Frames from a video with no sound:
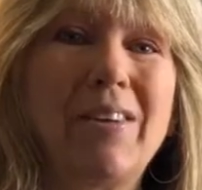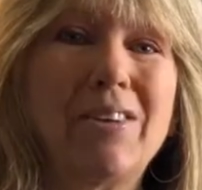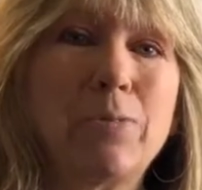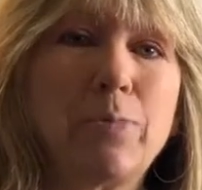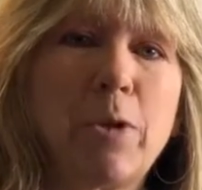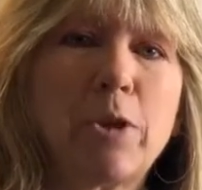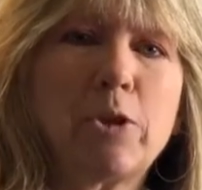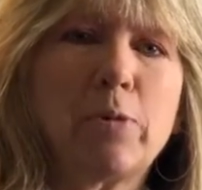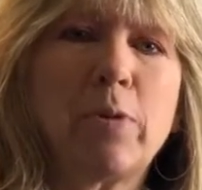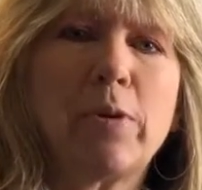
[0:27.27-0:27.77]

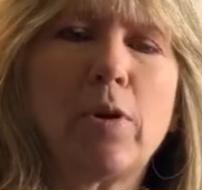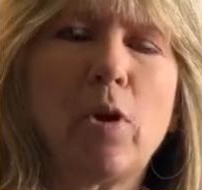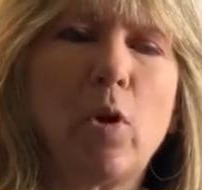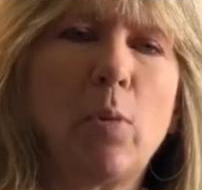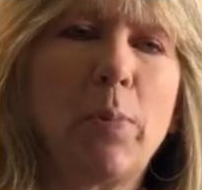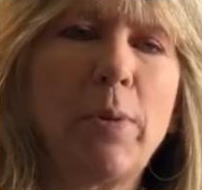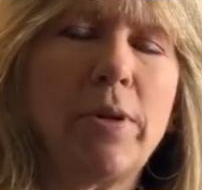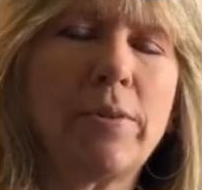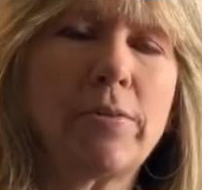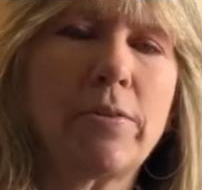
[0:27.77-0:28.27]
especially with
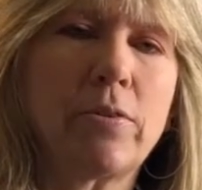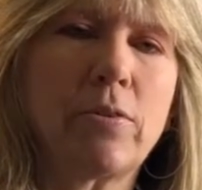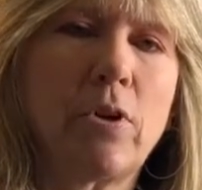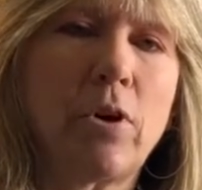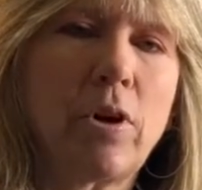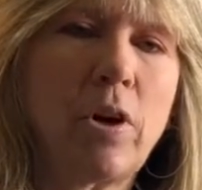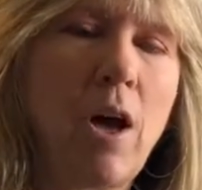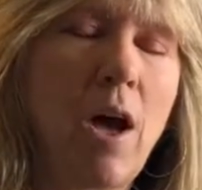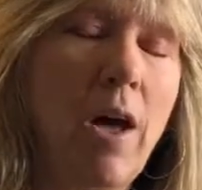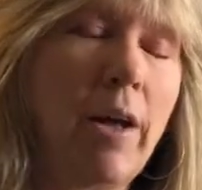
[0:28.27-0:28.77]
opiates and
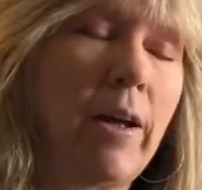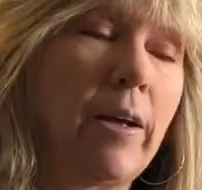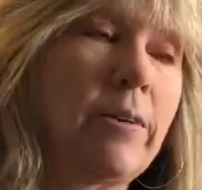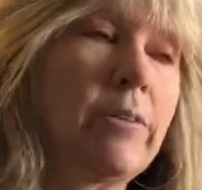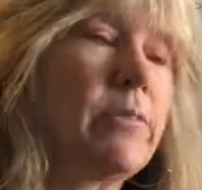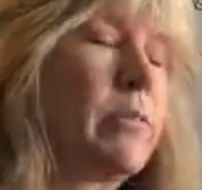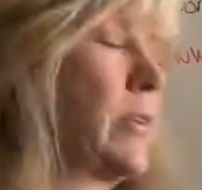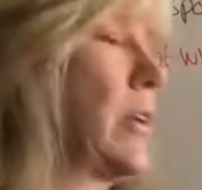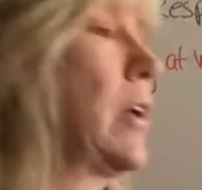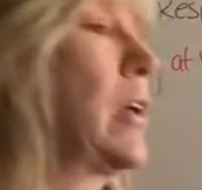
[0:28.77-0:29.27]
narcotics.